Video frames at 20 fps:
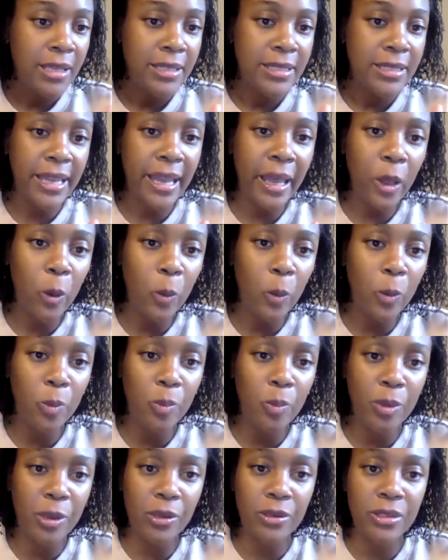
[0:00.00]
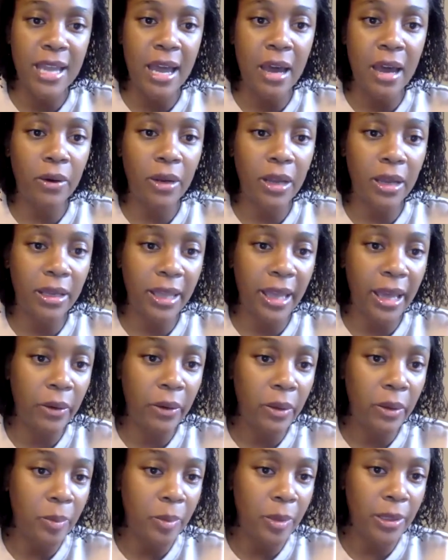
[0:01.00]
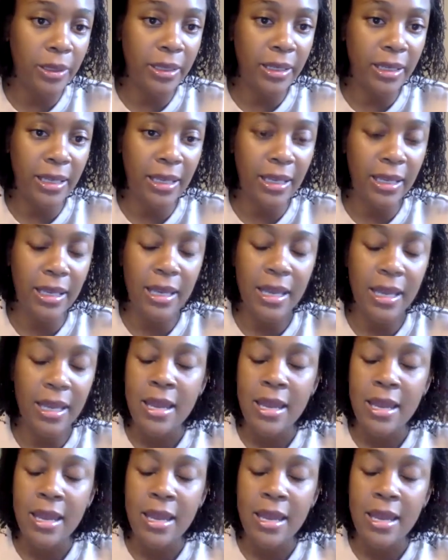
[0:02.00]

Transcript: to help build out accountability